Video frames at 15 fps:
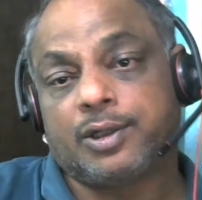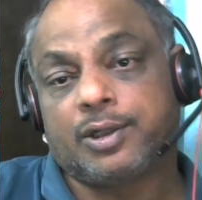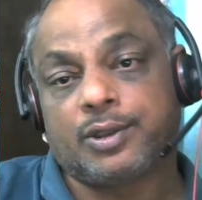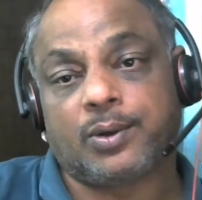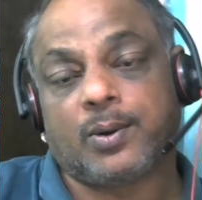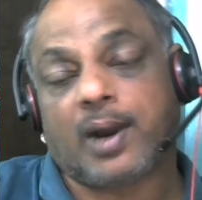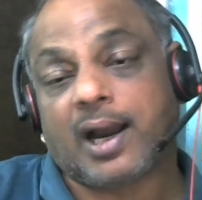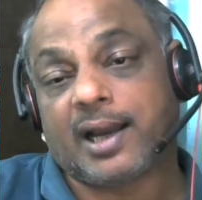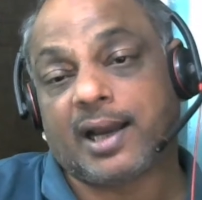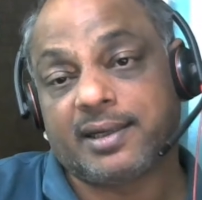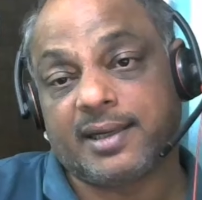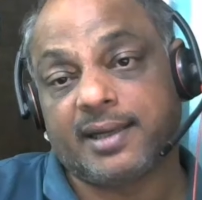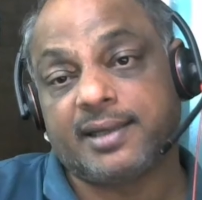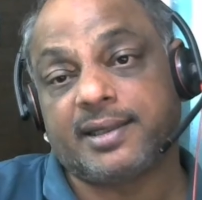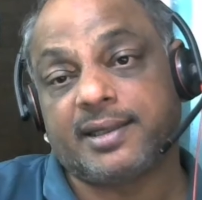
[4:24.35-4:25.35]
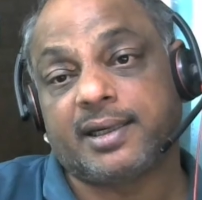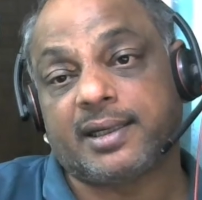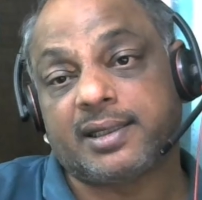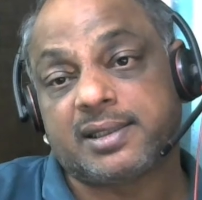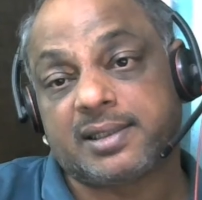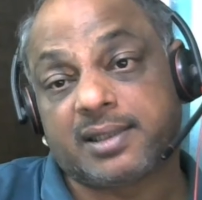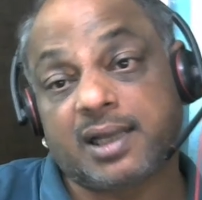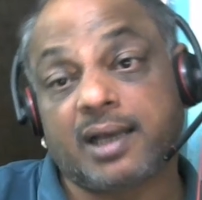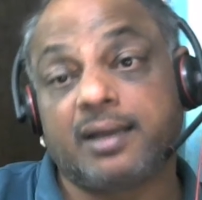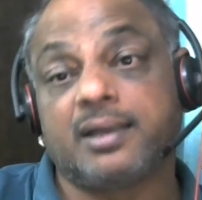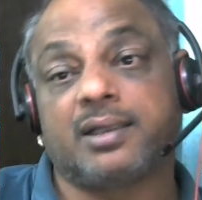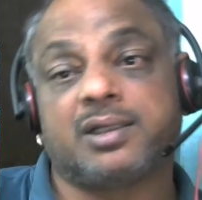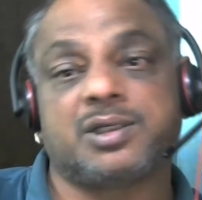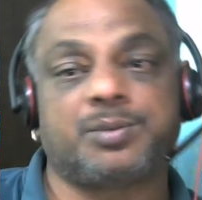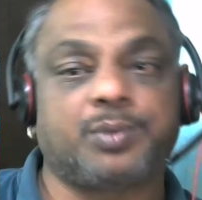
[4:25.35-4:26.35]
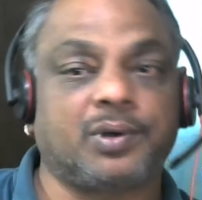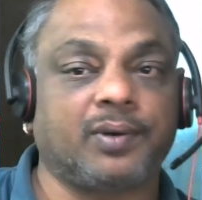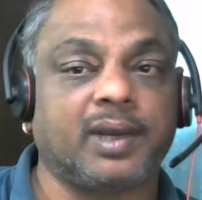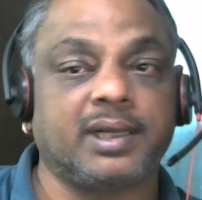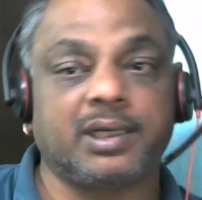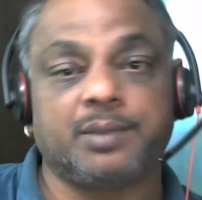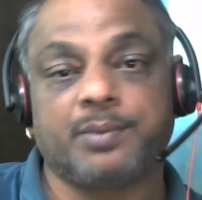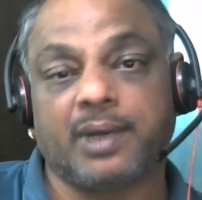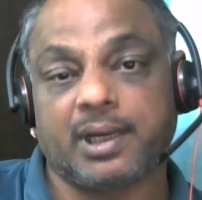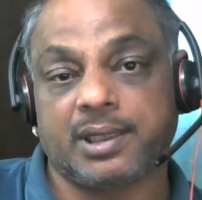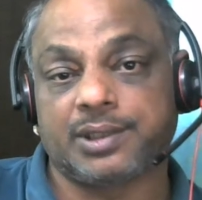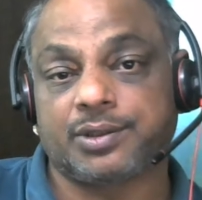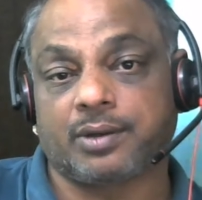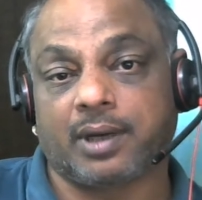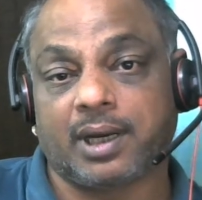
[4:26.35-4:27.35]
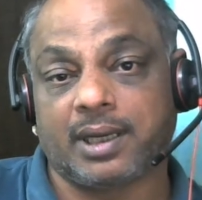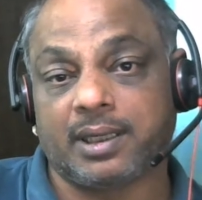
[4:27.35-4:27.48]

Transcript: through identity signals provided by Entra